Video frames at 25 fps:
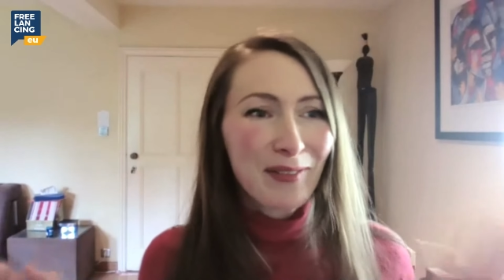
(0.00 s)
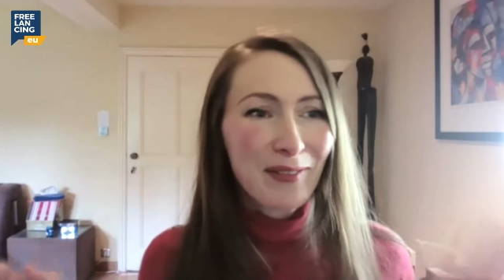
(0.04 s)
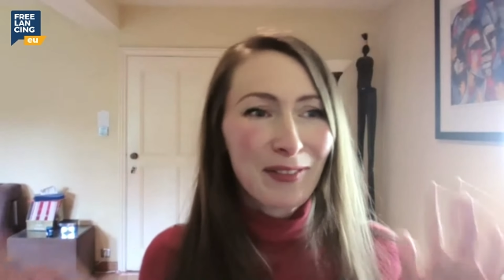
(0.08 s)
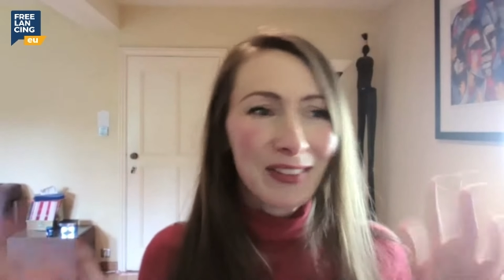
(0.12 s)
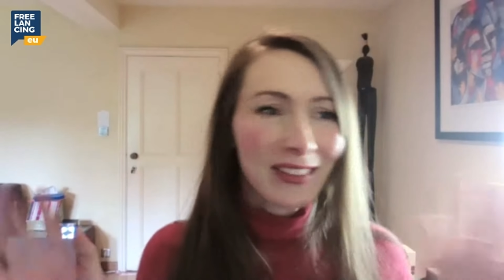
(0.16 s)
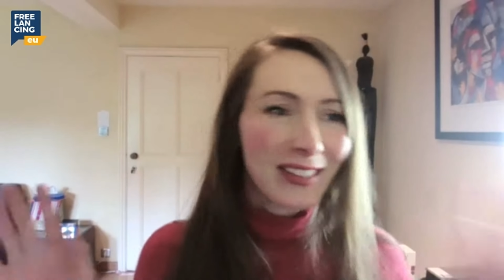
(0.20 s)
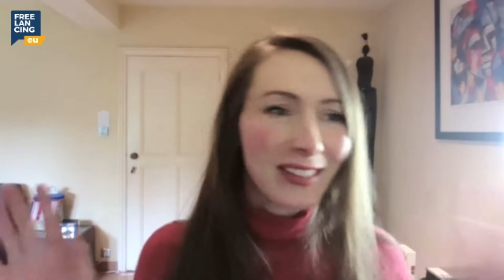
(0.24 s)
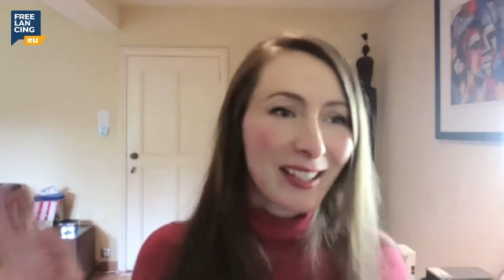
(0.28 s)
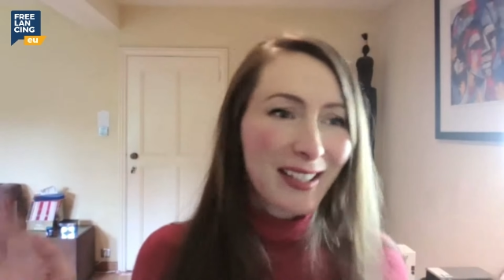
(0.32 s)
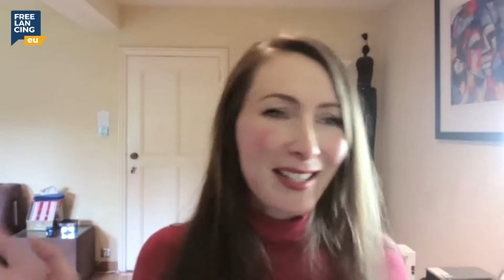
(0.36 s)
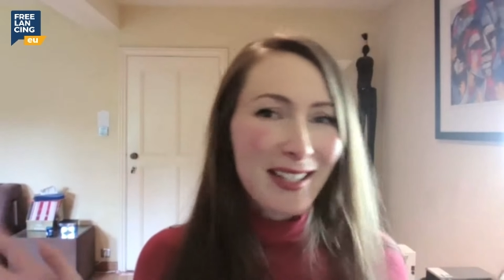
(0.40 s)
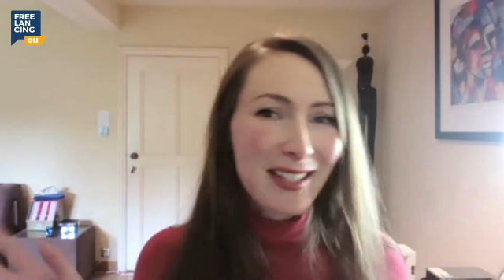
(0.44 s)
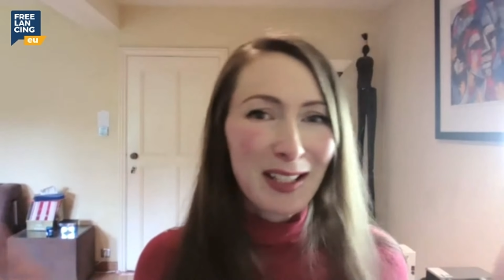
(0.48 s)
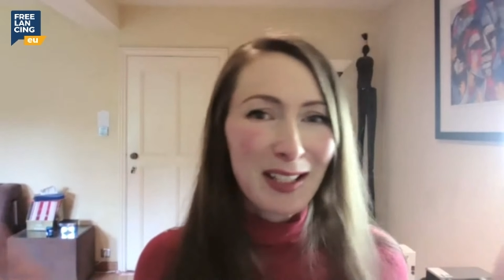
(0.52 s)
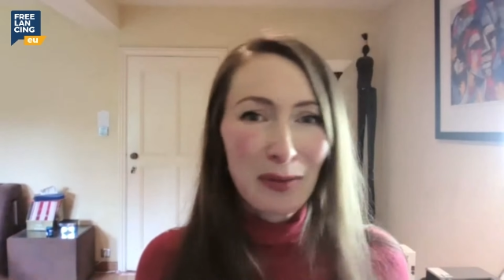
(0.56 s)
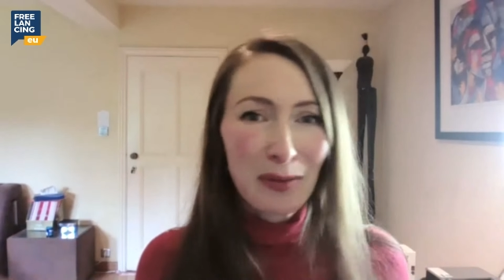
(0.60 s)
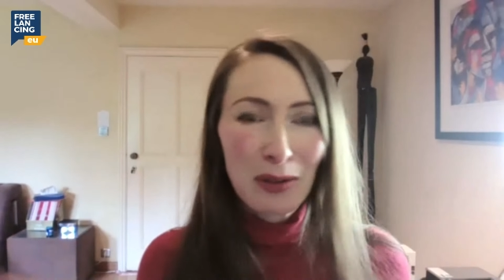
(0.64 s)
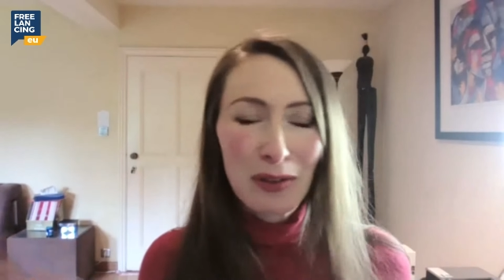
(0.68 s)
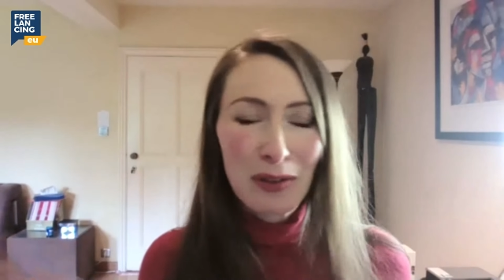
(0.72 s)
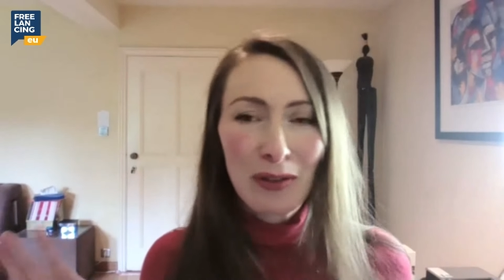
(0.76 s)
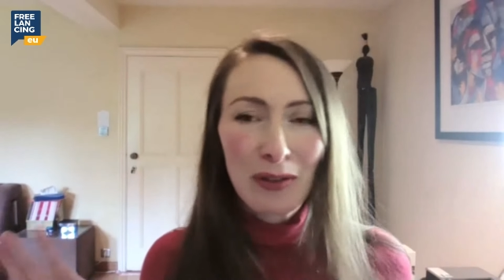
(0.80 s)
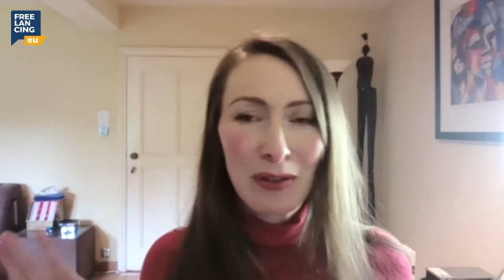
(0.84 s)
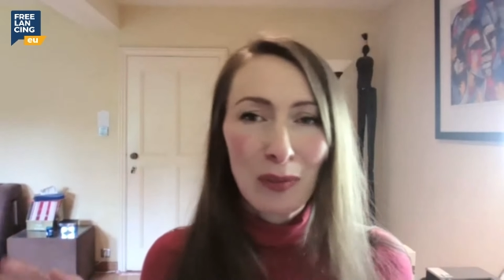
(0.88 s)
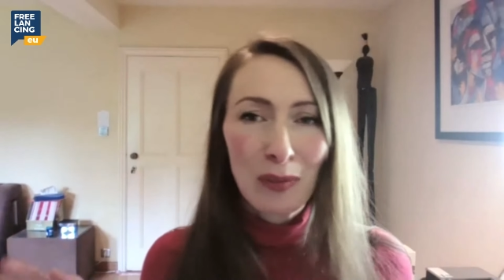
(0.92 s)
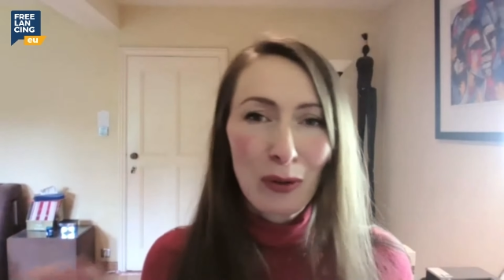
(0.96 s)
fantastic
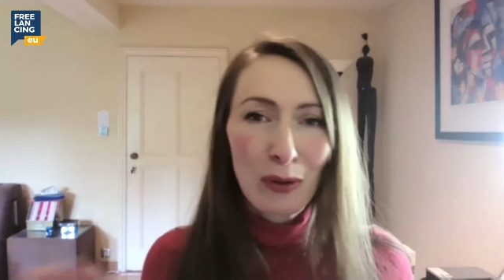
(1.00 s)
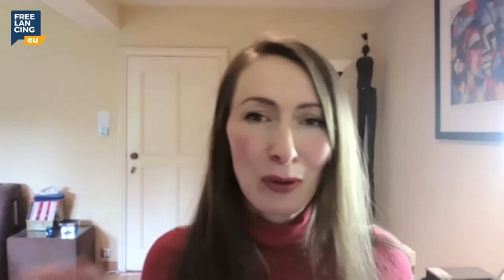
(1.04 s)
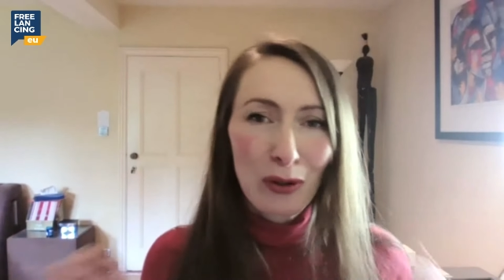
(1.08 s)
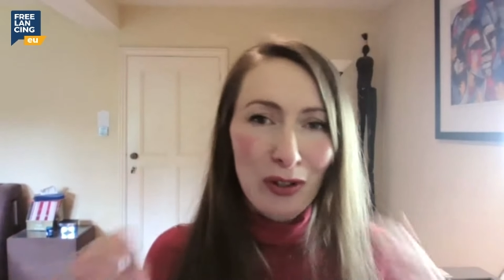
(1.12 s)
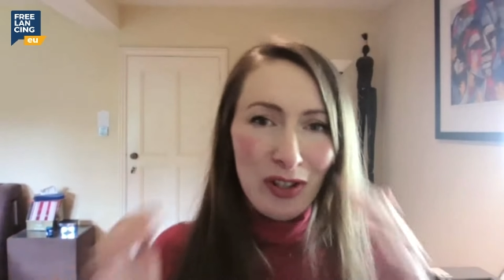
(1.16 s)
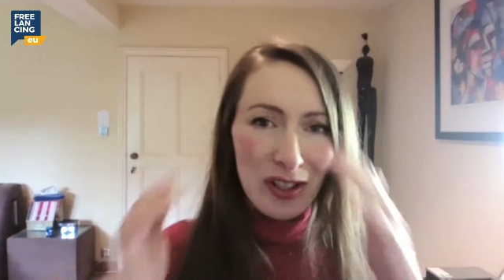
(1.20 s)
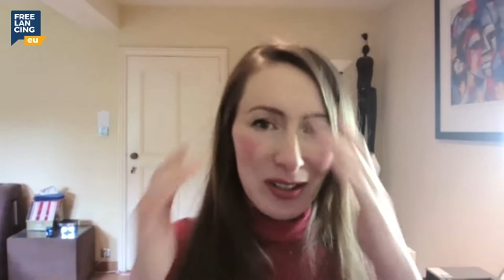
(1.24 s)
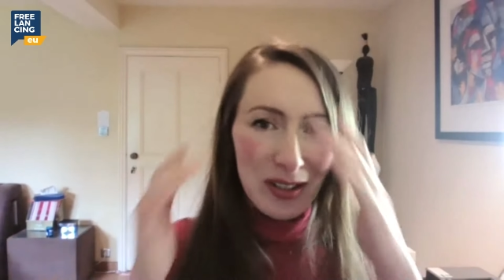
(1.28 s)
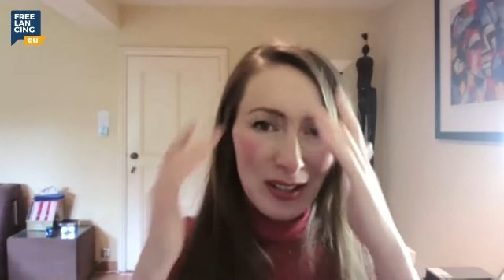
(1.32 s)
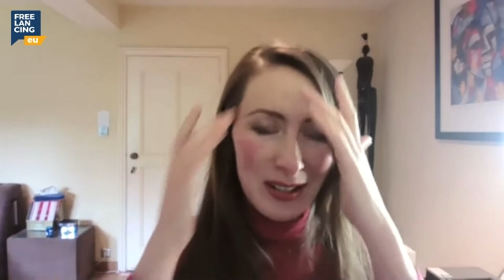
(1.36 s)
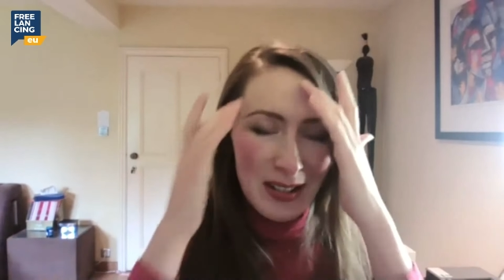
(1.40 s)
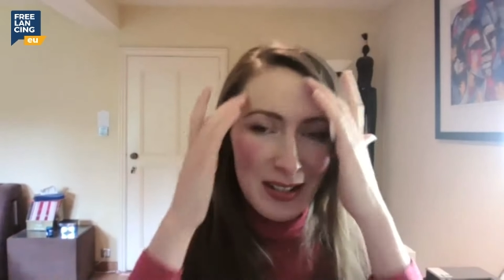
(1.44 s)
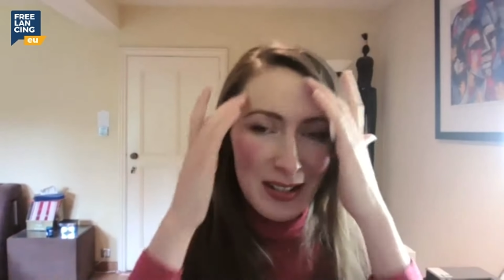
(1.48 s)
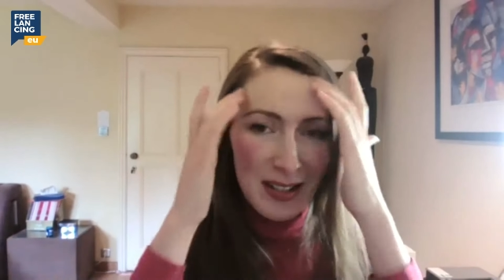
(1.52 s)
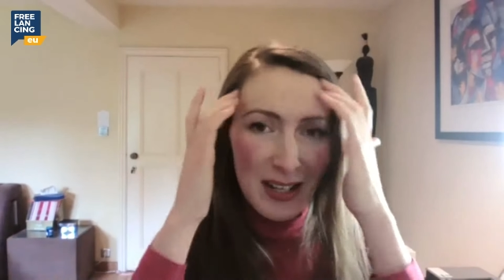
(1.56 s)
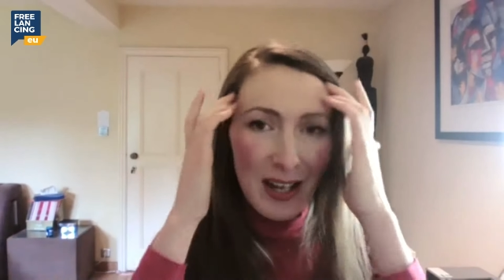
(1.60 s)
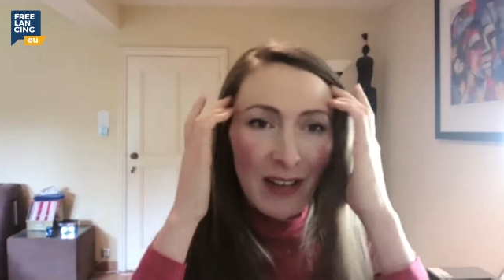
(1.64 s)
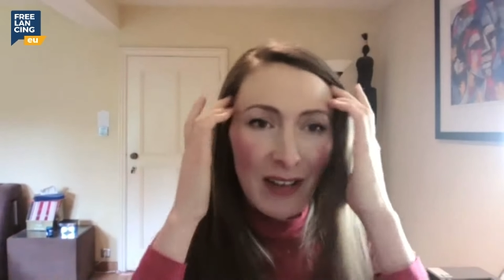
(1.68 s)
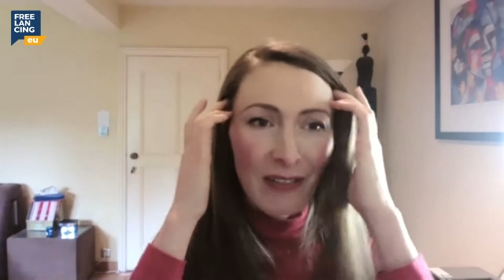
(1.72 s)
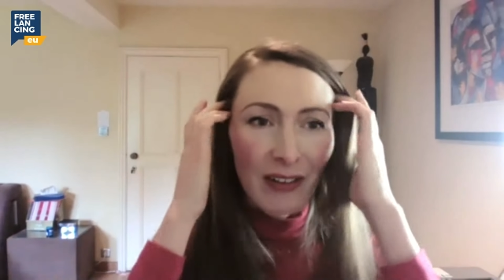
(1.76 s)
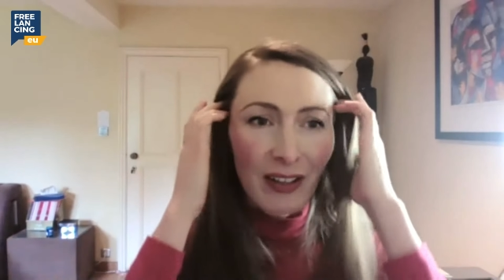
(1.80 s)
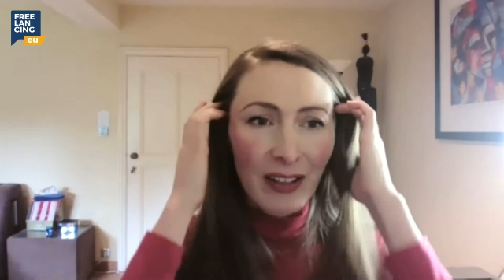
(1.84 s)
with your projects and stuff.